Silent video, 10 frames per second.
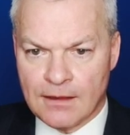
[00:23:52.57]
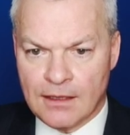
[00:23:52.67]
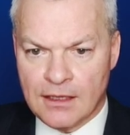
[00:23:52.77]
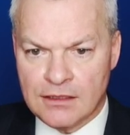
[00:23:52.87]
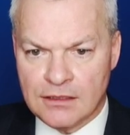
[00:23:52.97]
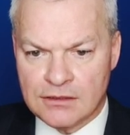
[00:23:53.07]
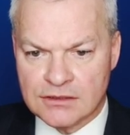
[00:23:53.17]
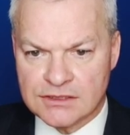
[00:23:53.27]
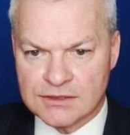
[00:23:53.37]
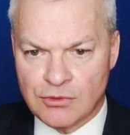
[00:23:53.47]
Any
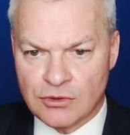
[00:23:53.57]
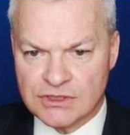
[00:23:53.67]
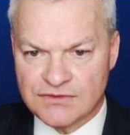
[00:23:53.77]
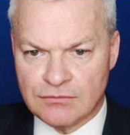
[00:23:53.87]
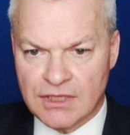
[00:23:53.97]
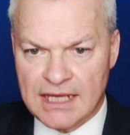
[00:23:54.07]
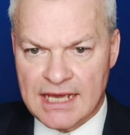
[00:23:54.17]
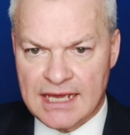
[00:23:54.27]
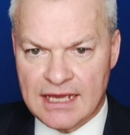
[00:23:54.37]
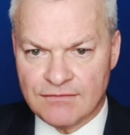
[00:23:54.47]
other spots for my
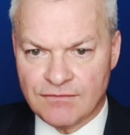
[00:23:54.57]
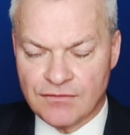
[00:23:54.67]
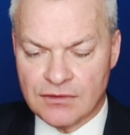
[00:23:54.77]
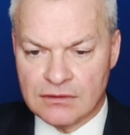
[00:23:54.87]
F?